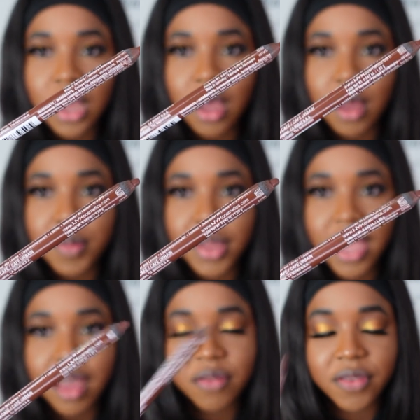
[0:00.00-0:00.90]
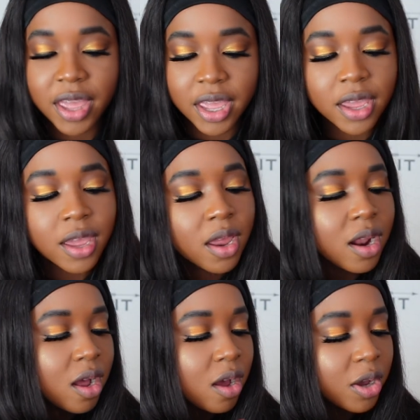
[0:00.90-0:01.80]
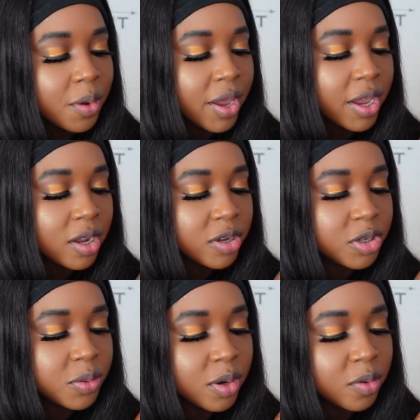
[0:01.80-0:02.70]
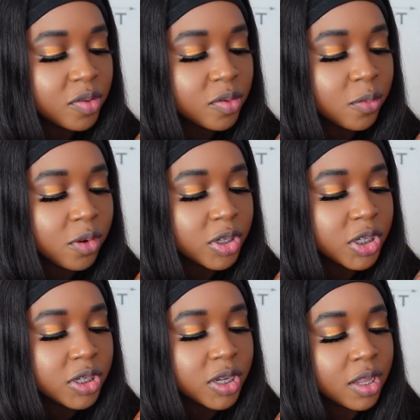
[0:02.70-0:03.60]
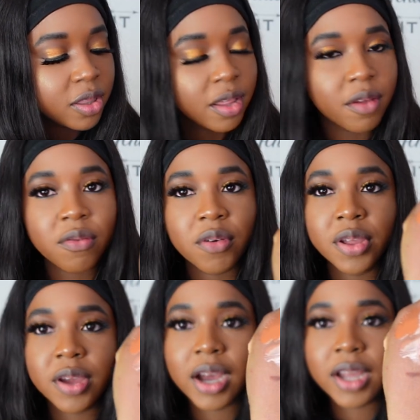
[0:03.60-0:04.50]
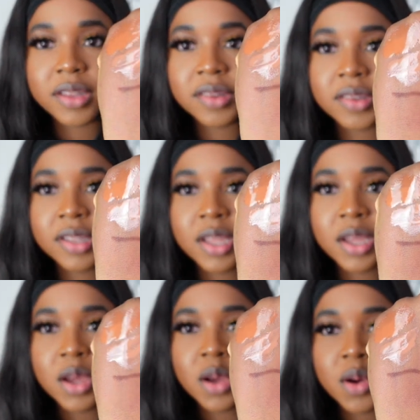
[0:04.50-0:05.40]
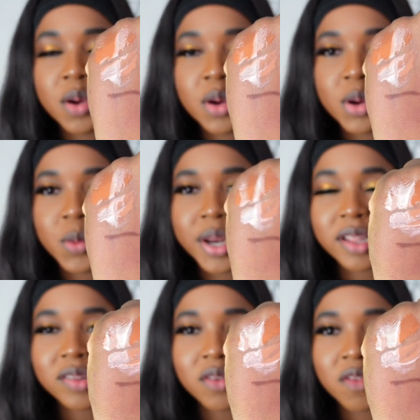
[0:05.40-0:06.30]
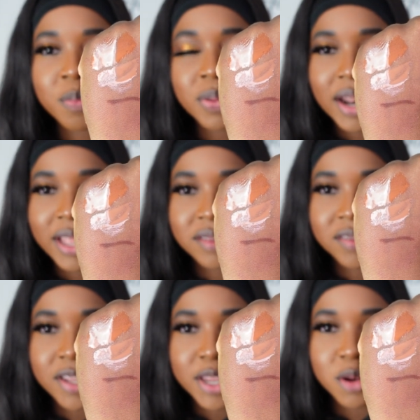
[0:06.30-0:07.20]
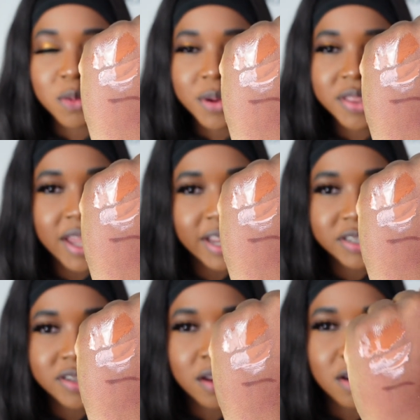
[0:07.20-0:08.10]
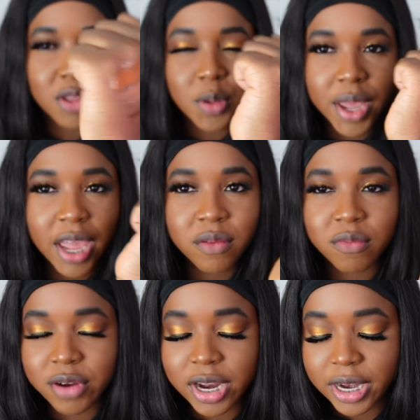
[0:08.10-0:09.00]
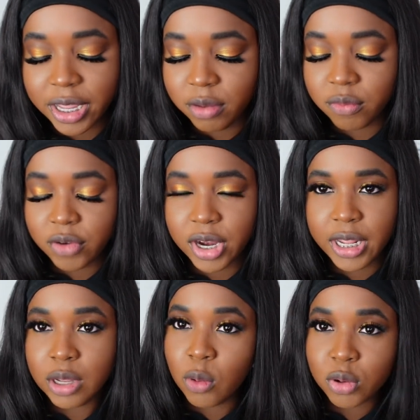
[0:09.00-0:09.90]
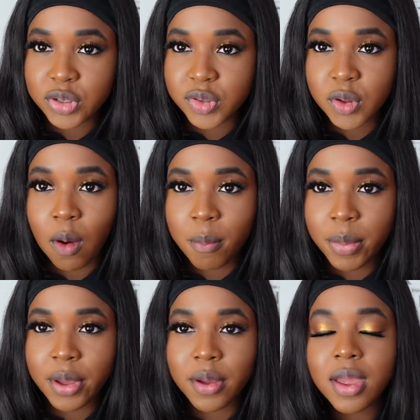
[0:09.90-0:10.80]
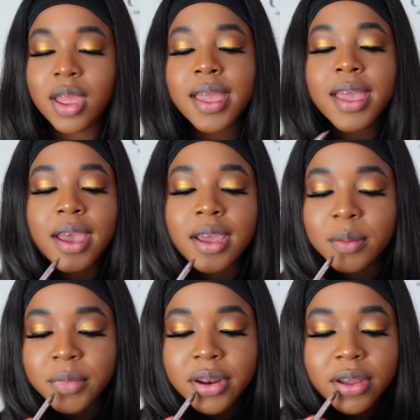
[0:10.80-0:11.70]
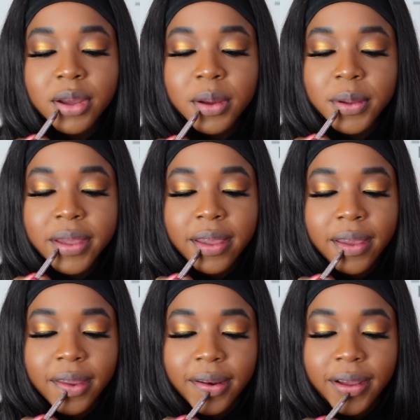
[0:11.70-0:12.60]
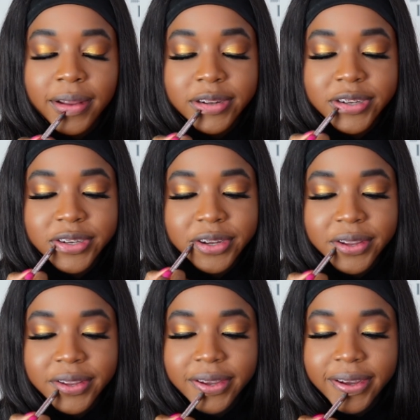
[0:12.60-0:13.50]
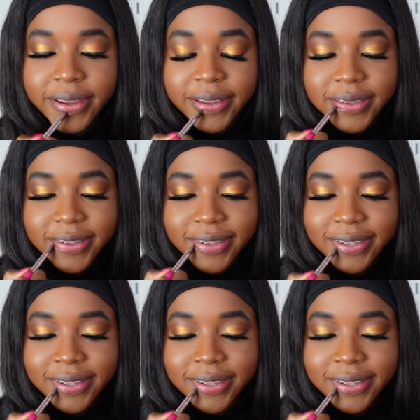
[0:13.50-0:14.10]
urban cafe i'll go ahead and do a little swatch there for you guys when it sort of blends in with head turner you get a really really gorgeous combo and I'm gonna go ahead and show you guys